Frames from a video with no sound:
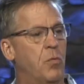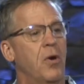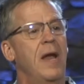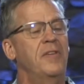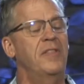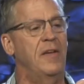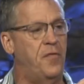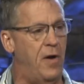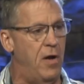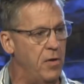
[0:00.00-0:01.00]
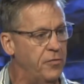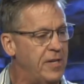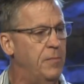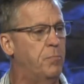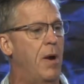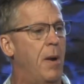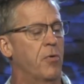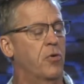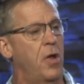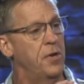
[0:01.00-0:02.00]
where everything falls in proper
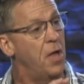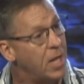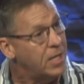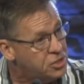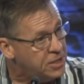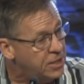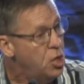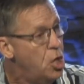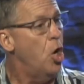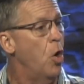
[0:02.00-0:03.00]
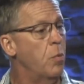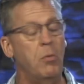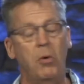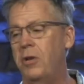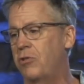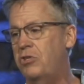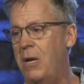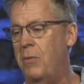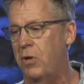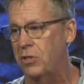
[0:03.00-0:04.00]
chronology, or we won't understand
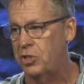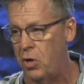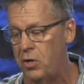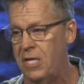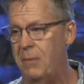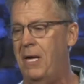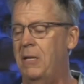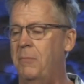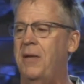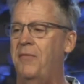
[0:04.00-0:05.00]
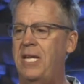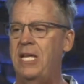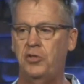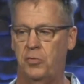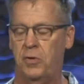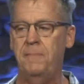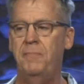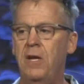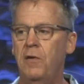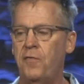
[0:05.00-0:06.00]
what God's talking about. Let me give a history
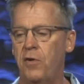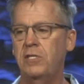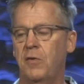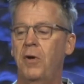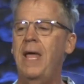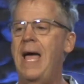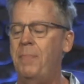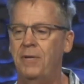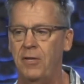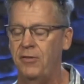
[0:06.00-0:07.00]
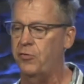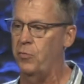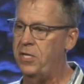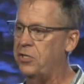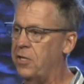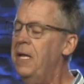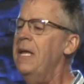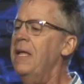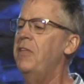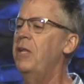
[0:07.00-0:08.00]
first of what happened to this region.
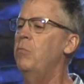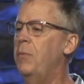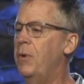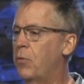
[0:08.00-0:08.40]
Then, when we